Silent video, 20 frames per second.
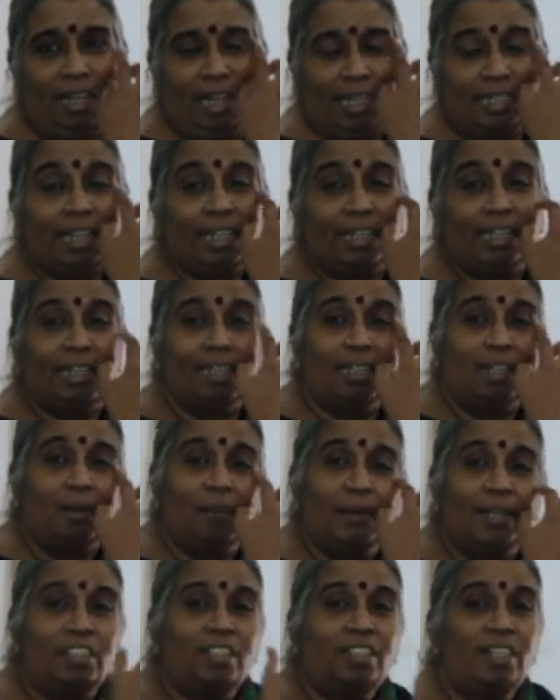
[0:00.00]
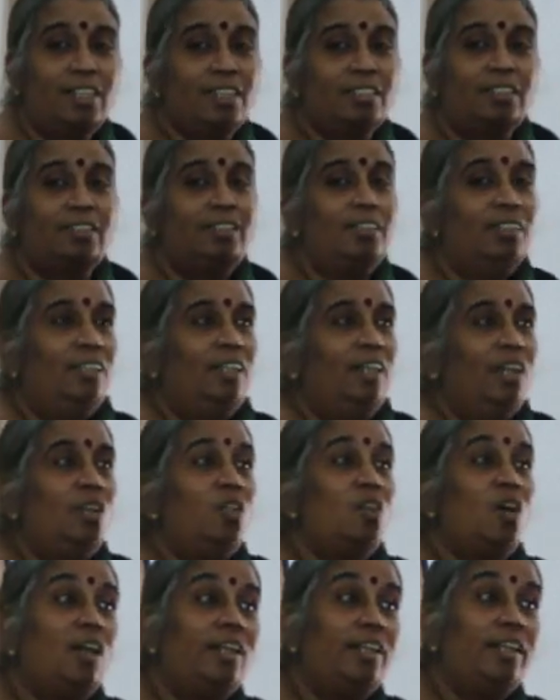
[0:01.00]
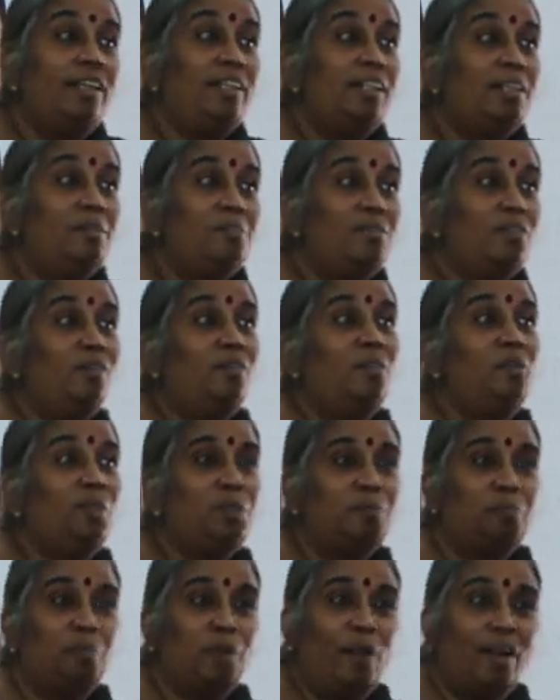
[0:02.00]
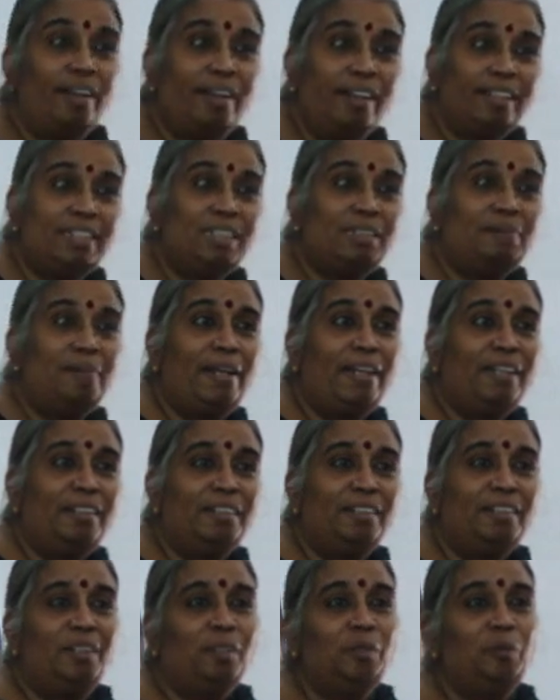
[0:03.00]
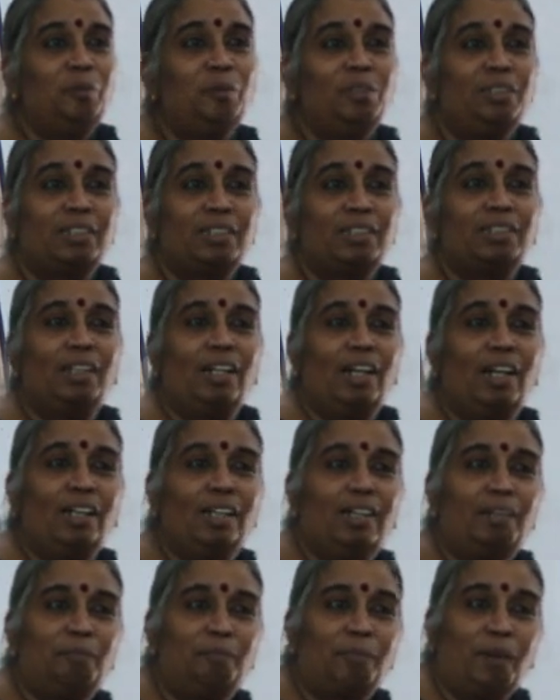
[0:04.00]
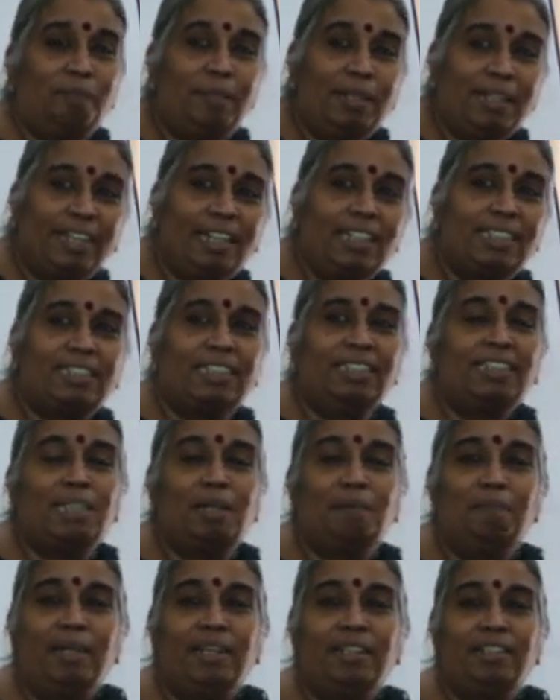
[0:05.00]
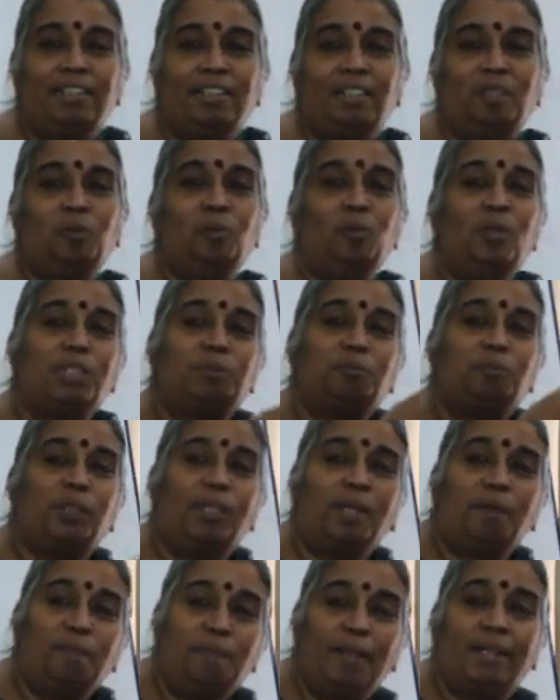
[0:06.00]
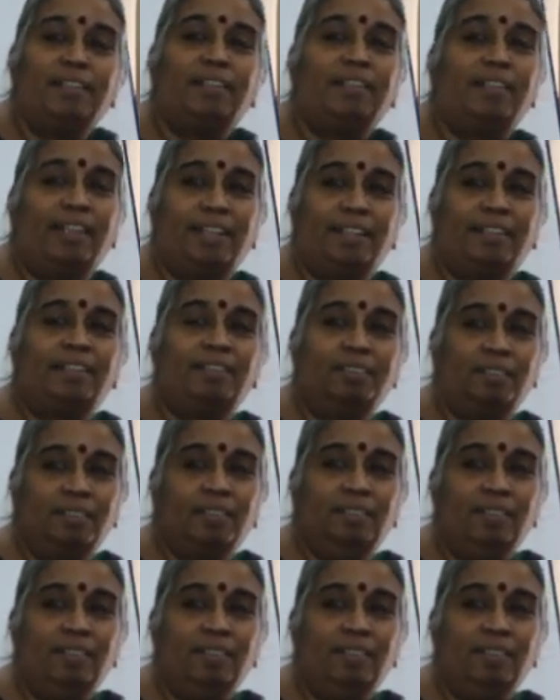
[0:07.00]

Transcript: See, here the question is not in terms of whose product is better, whose publications are better, who has put up better data.